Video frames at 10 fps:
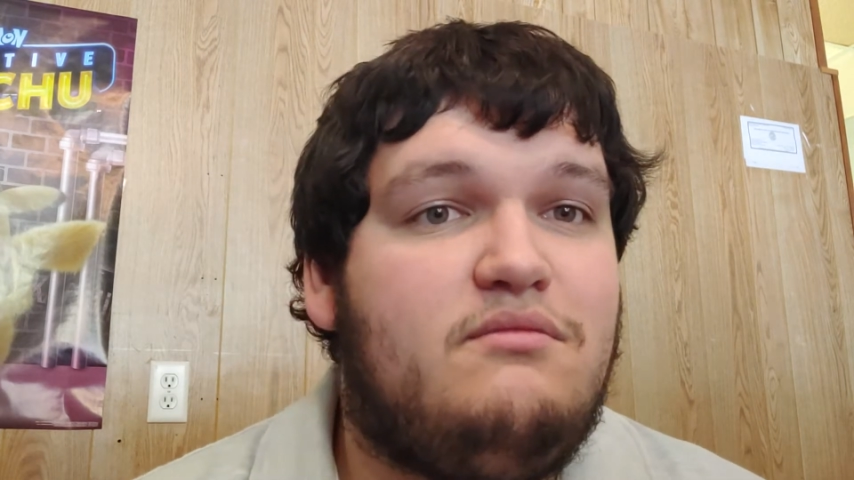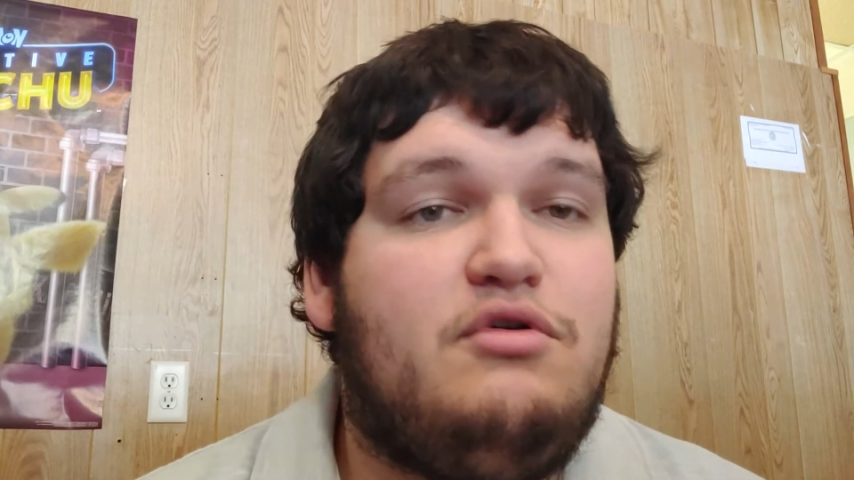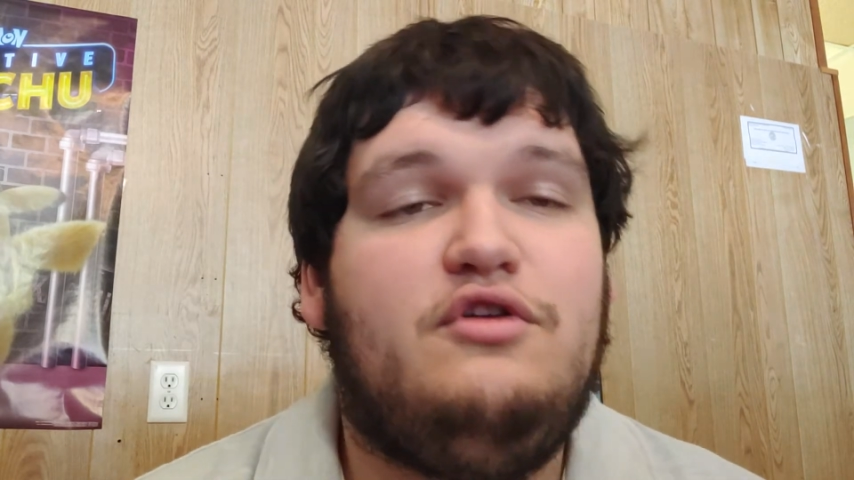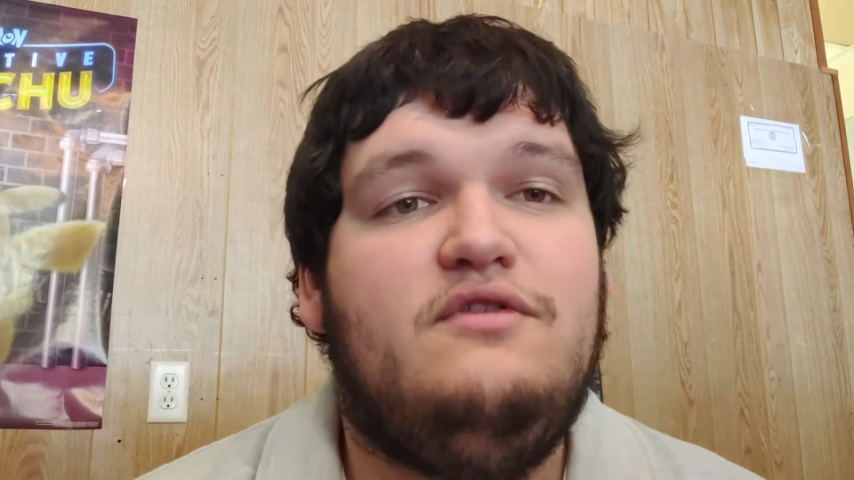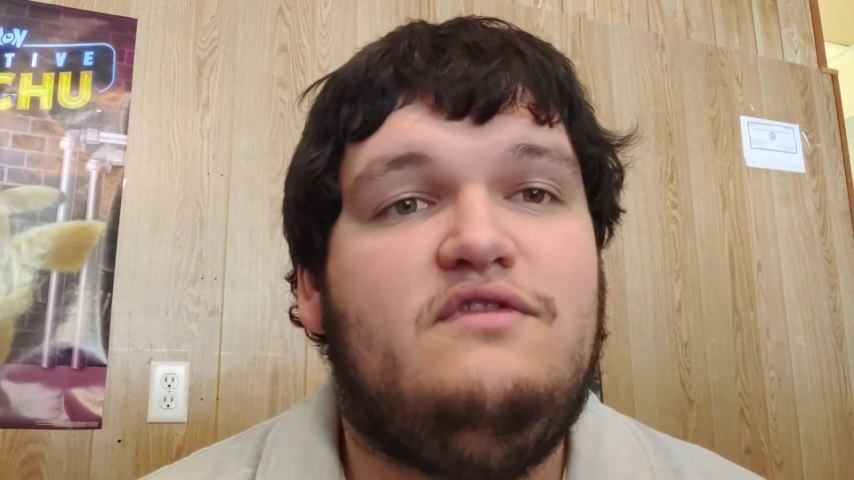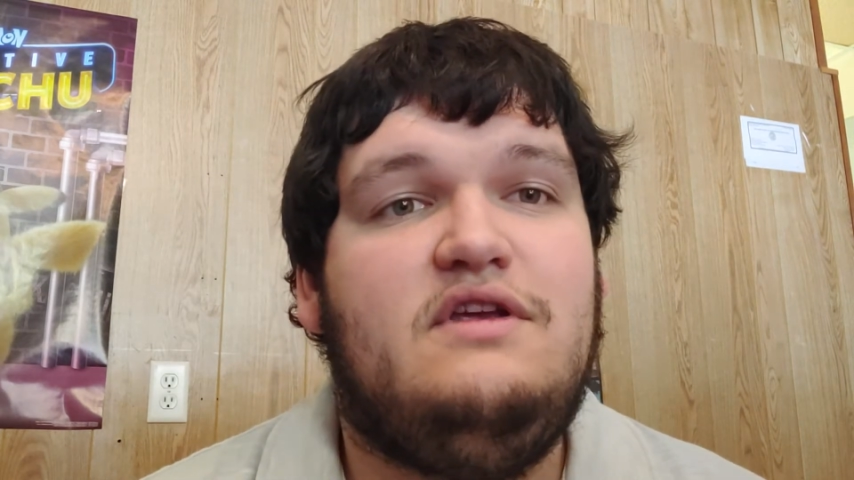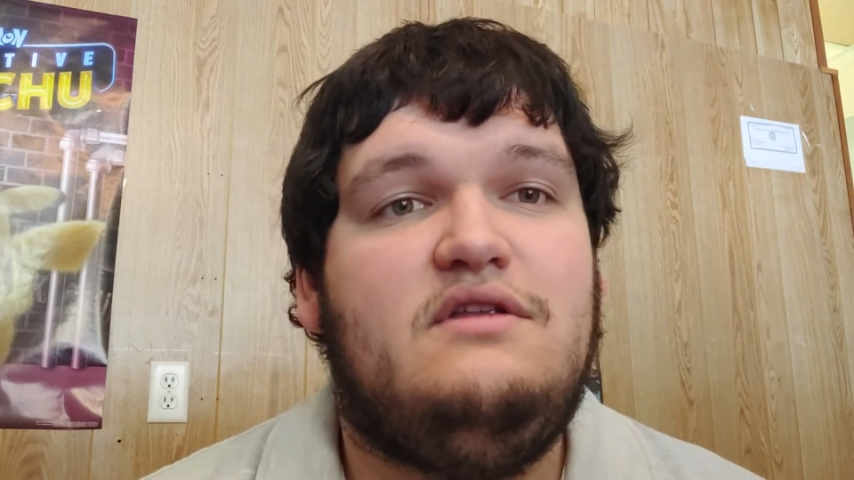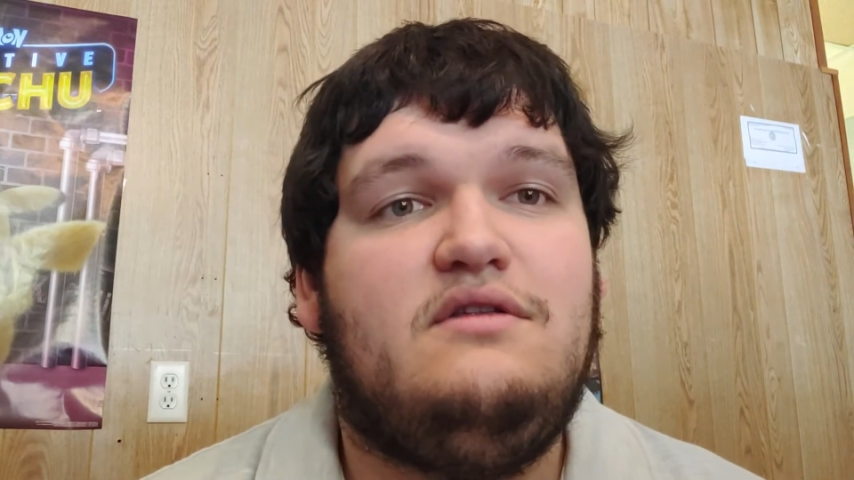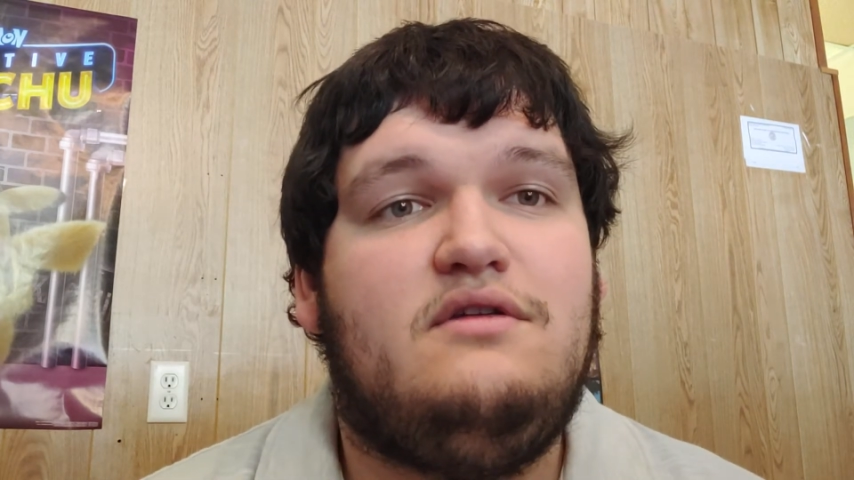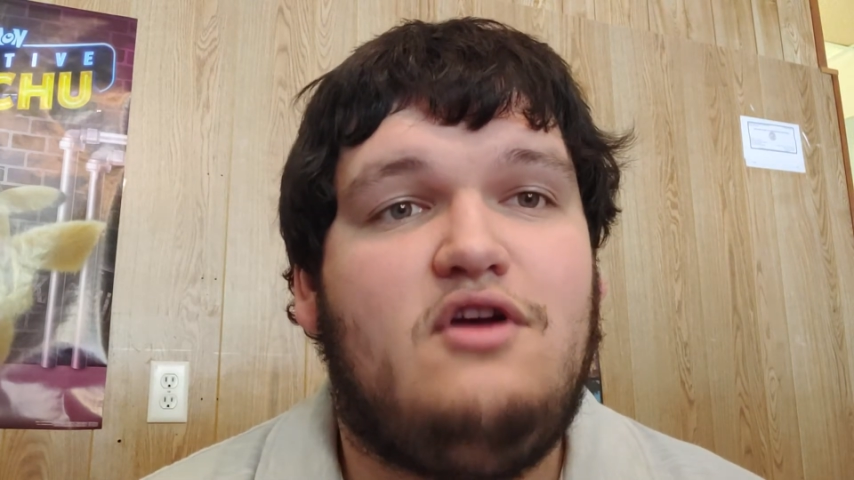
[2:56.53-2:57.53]

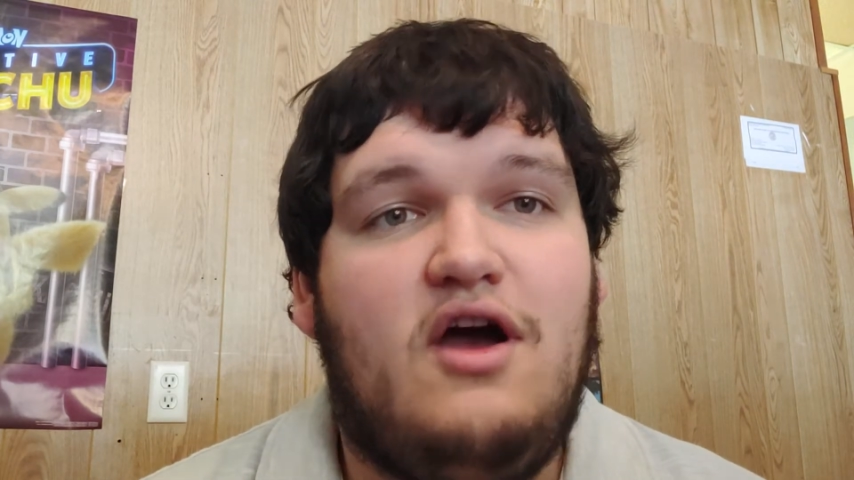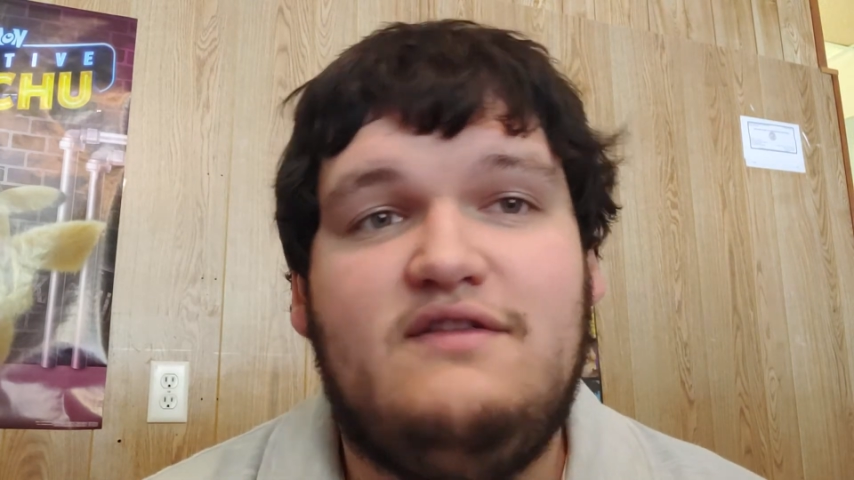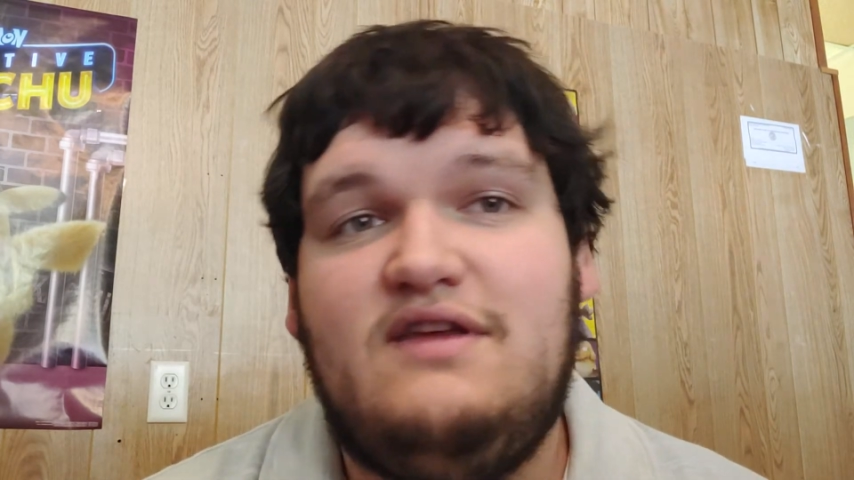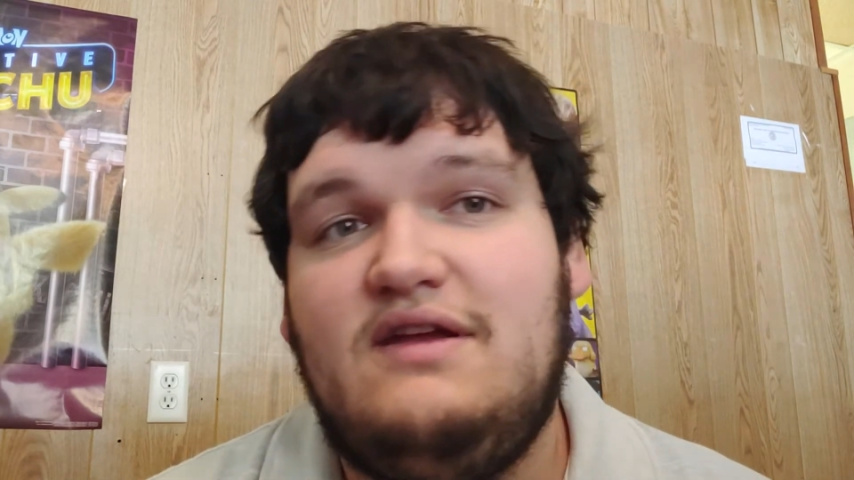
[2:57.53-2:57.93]
producing content